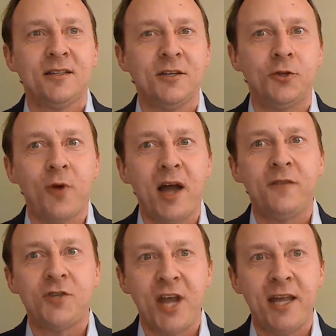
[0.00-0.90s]
to
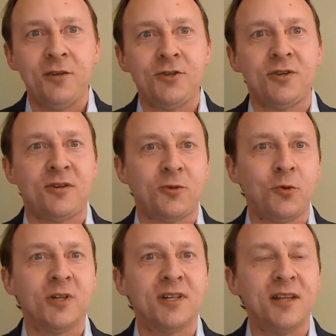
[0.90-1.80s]
drive change
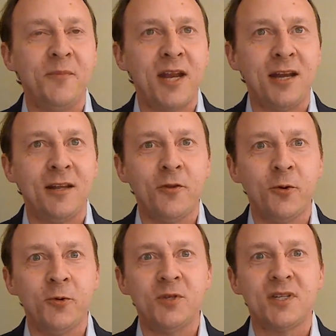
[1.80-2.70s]
towards eliminating
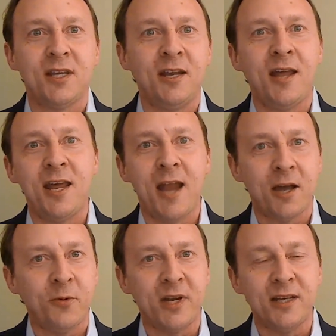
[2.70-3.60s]
those in
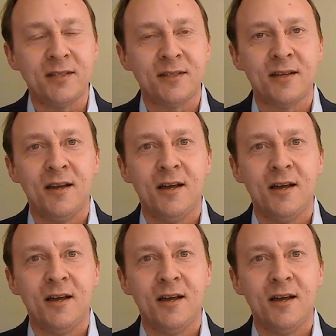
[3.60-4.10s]
inequities.